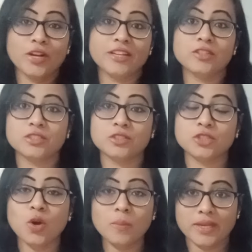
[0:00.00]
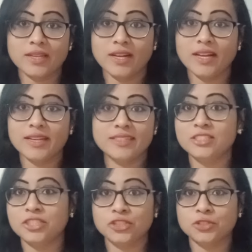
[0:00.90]
into the topic, I
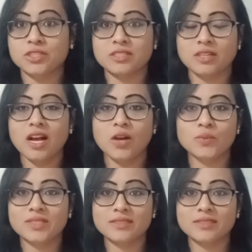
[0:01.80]
introduced how it is